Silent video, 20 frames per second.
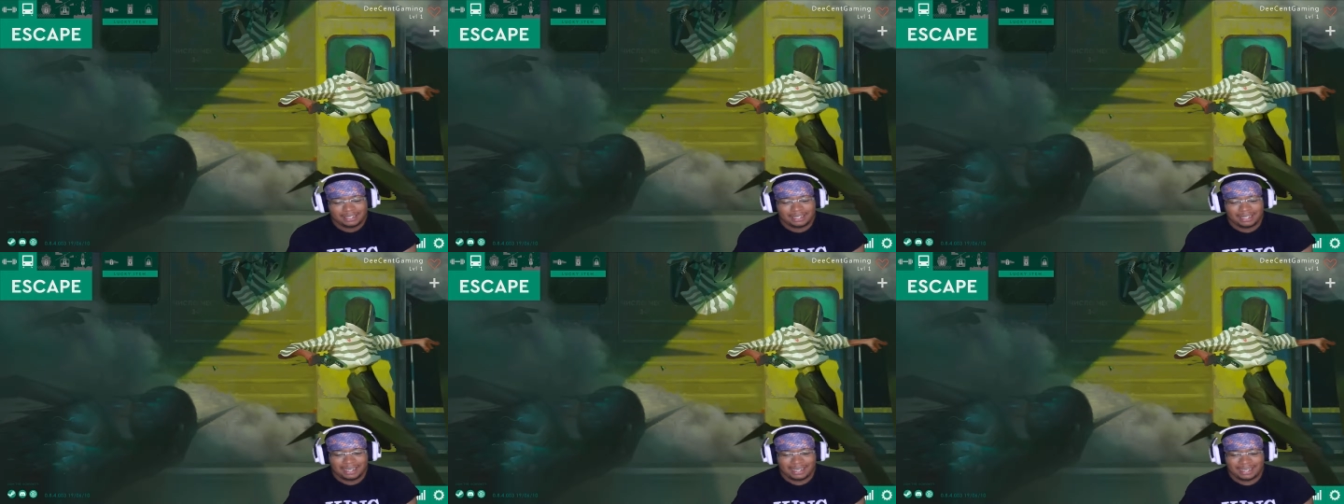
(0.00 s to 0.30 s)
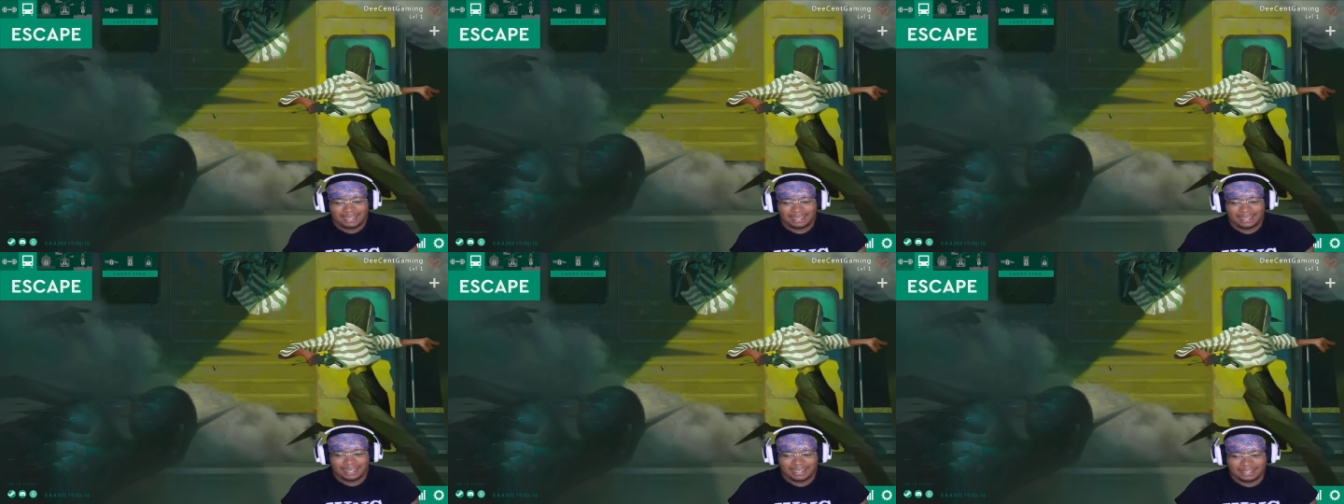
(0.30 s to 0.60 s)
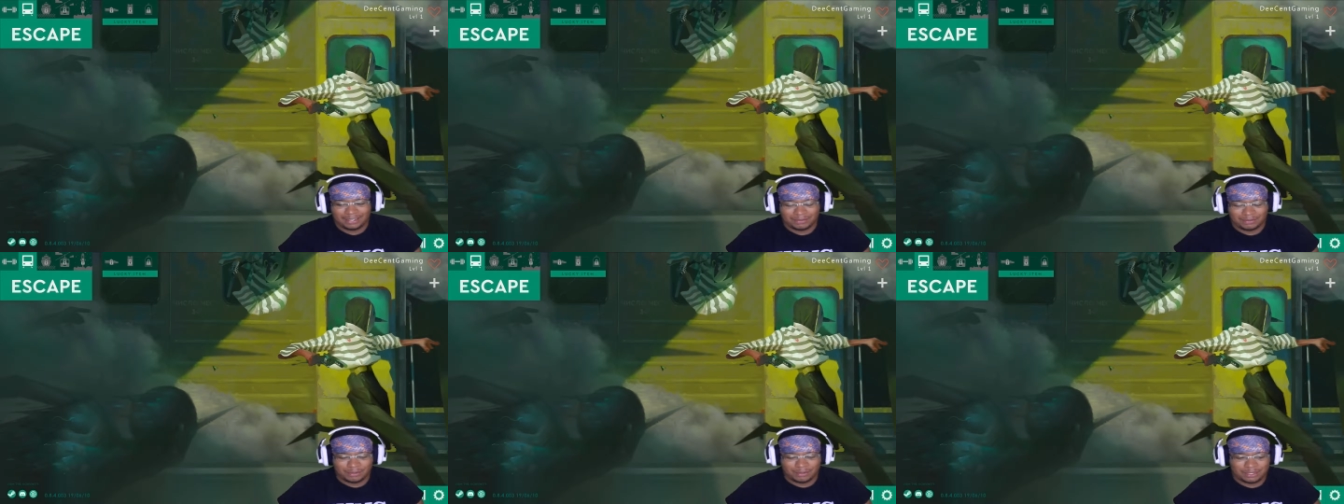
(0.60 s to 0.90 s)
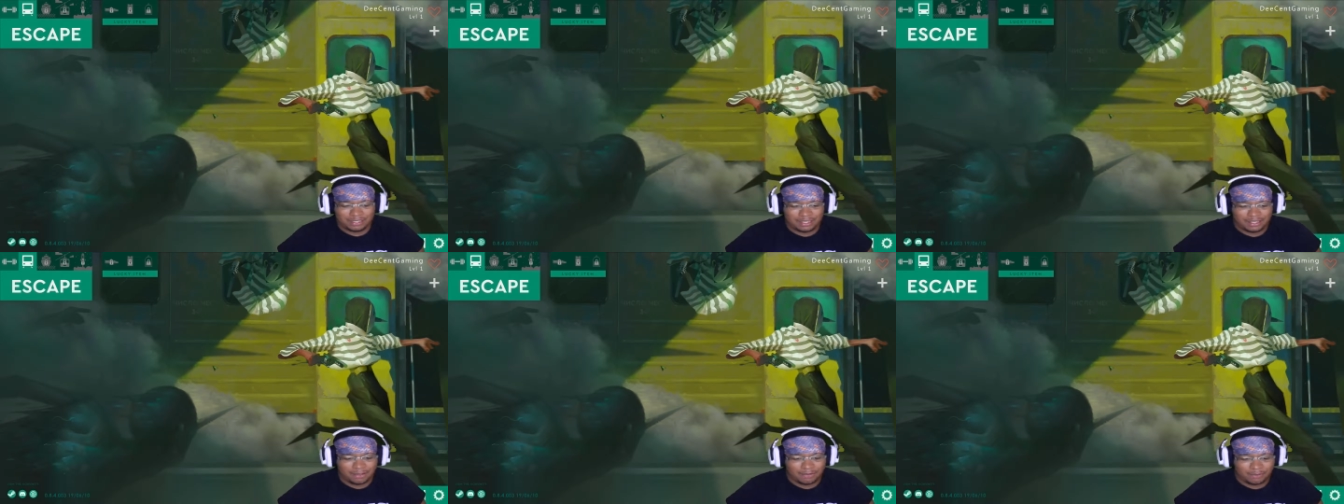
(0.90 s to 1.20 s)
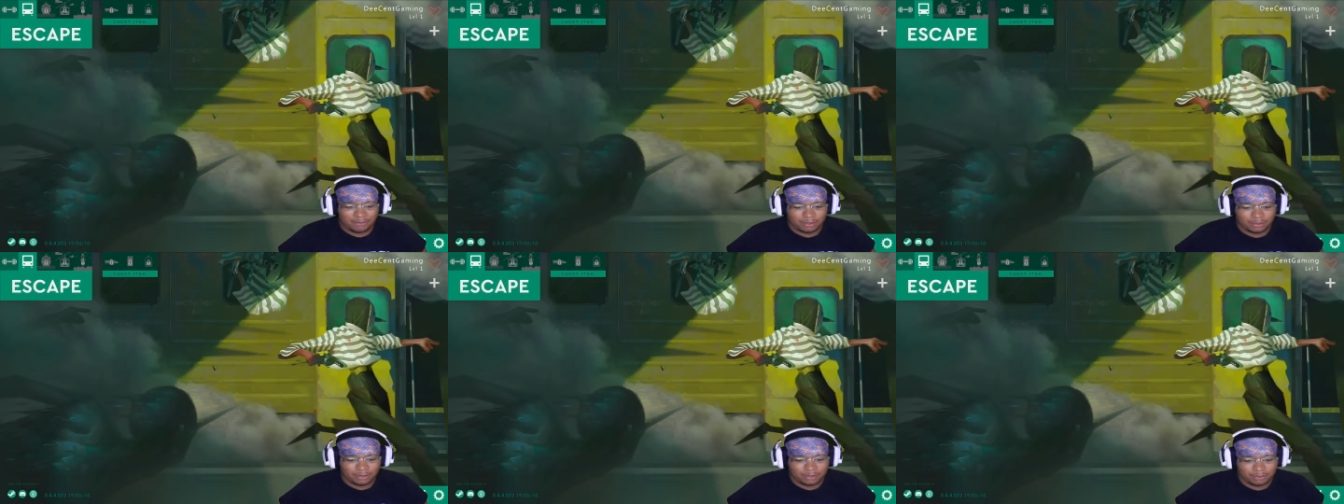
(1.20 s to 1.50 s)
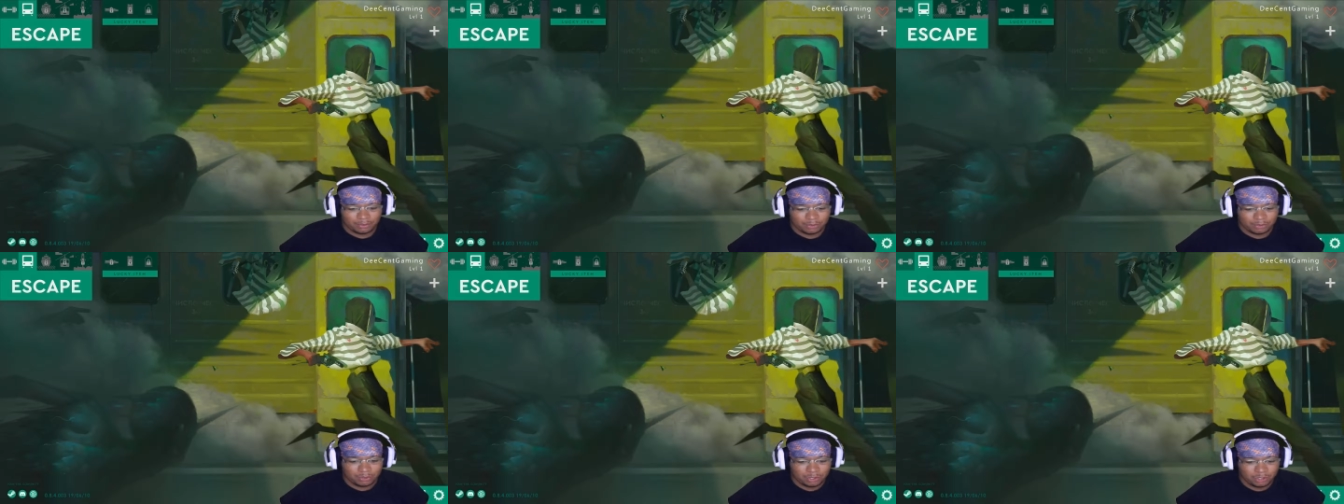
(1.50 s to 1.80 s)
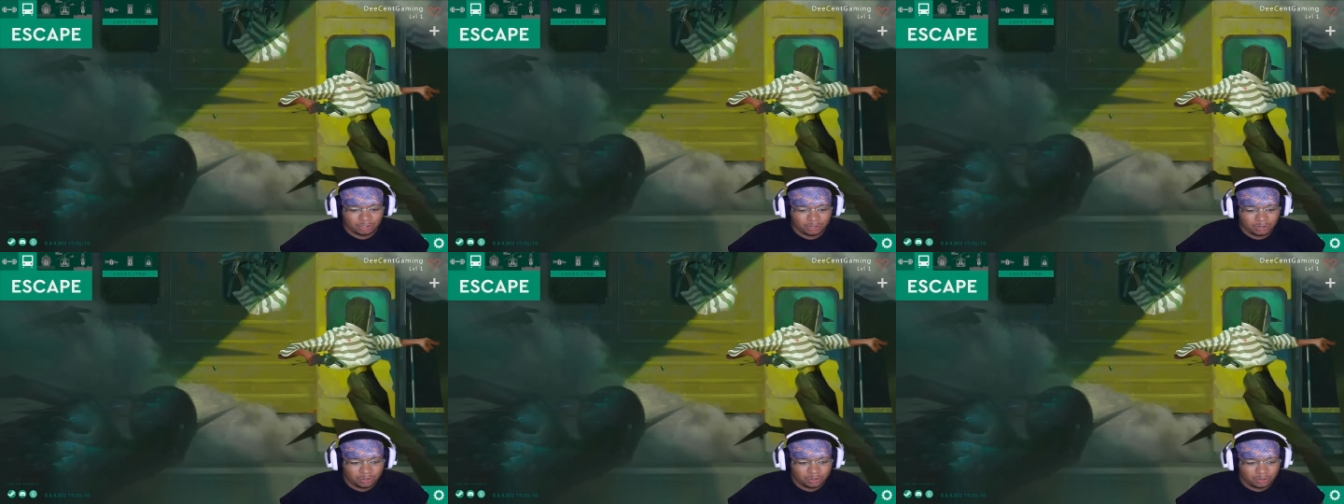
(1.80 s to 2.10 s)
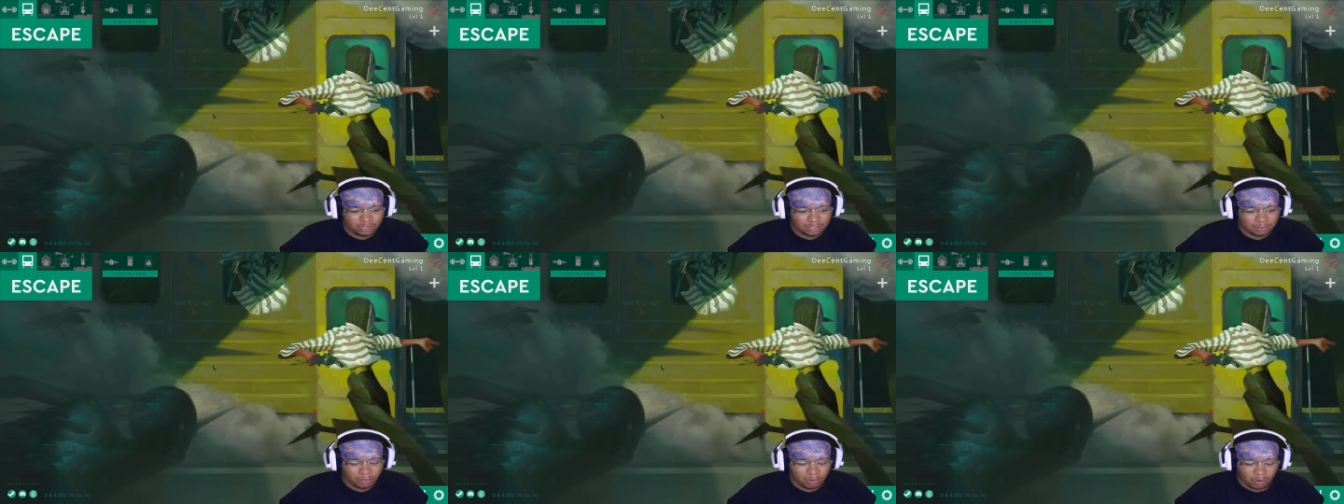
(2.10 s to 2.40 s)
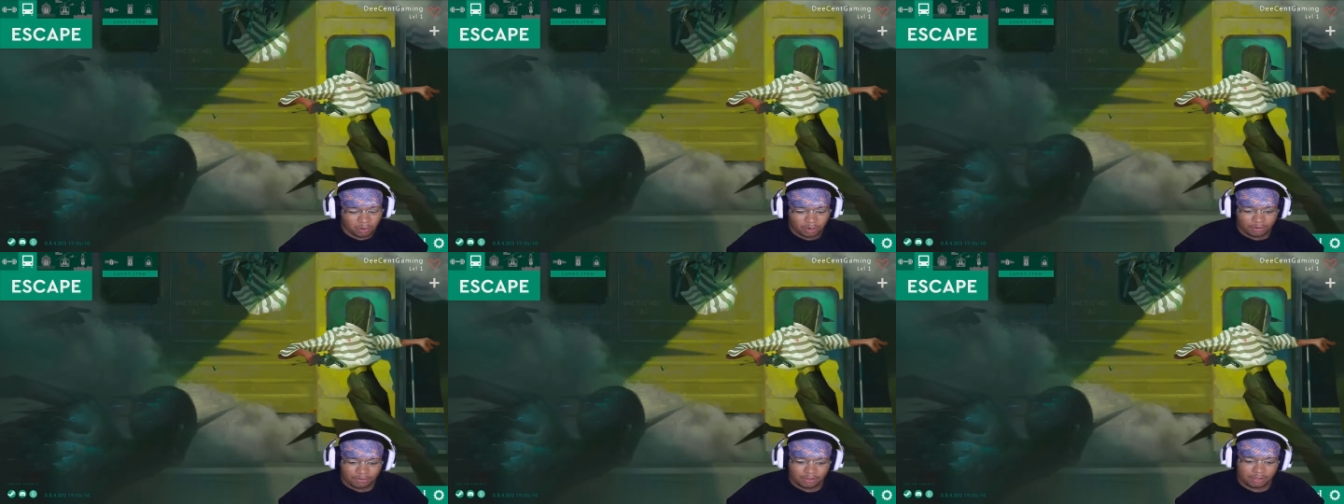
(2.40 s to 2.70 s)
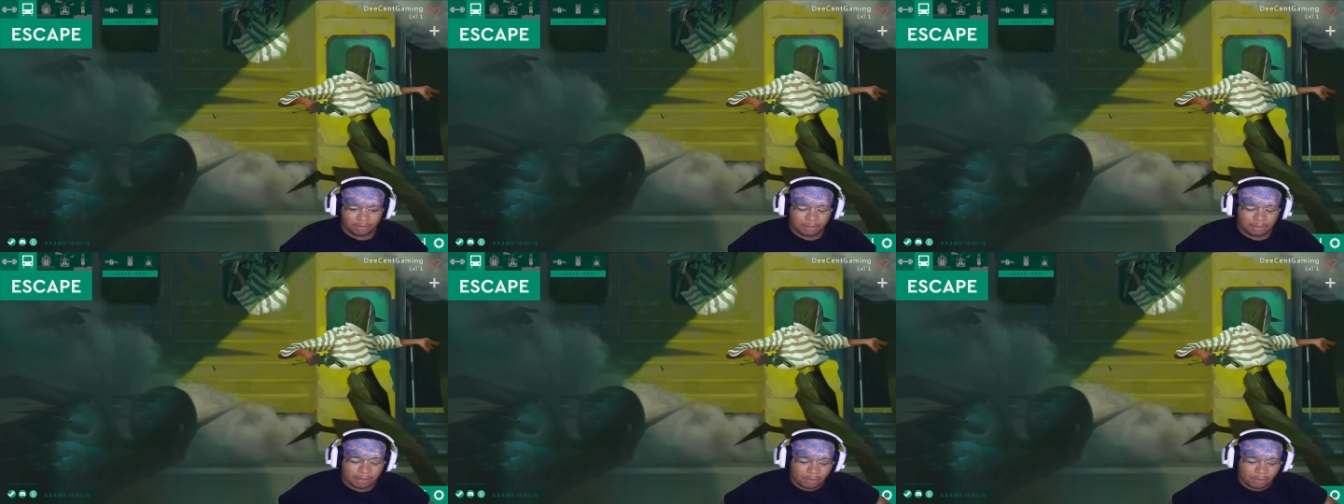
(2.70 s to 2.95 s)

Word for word: And we'll see if we'll, we'll do some more of it.